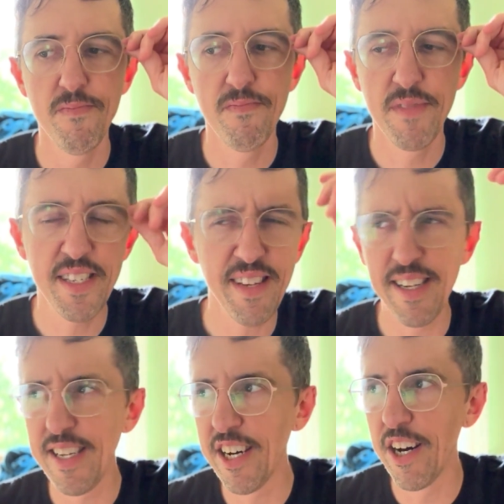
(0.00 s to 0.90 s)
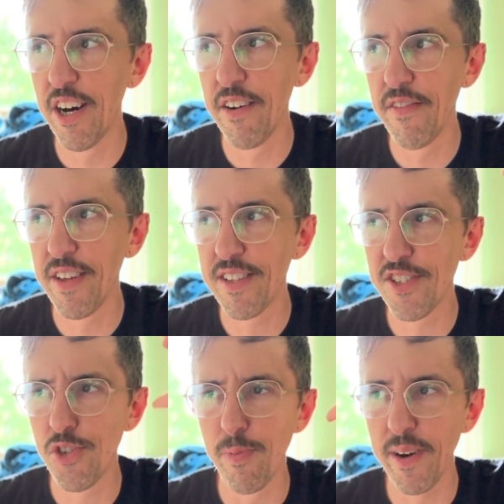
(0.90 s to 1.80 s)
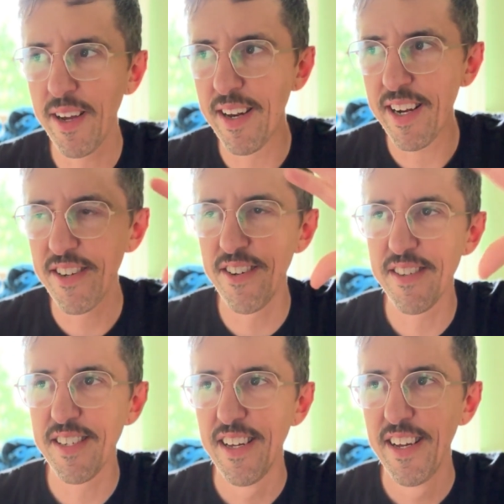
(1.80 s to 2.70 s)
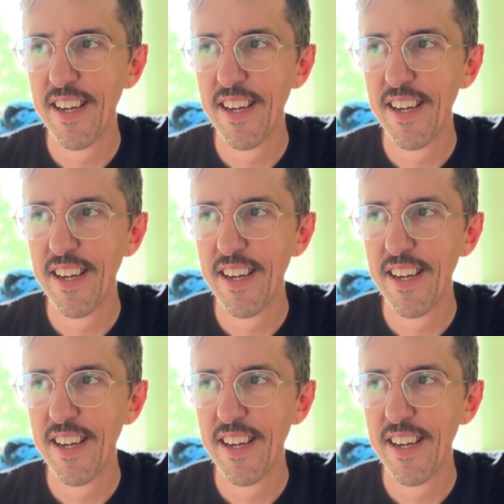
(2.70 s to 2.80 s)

this idea of super connectors